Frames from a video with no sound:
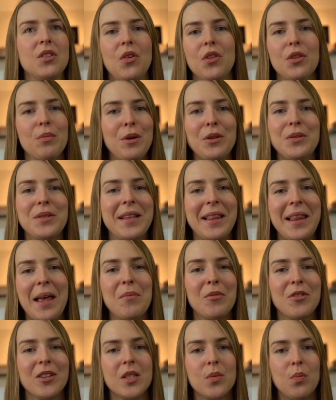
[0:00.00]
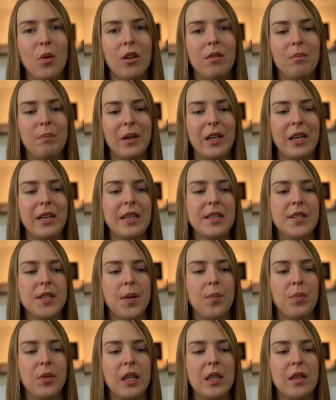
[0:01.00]
not the most glamorous one, but it is
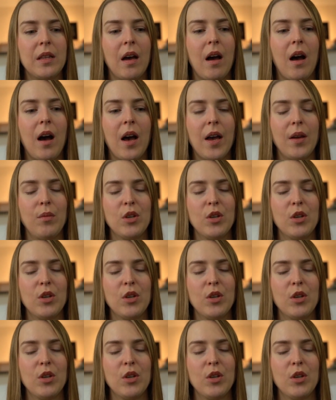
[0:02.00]
something that I